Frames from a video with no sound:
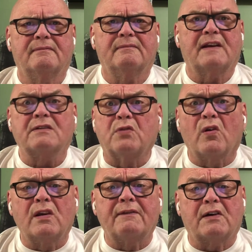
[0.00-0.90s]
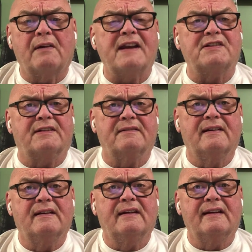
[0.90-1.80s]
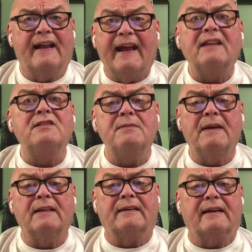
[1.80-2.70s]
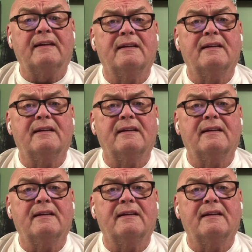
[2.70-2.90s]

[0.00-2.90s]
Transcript: control of aggression, and humility.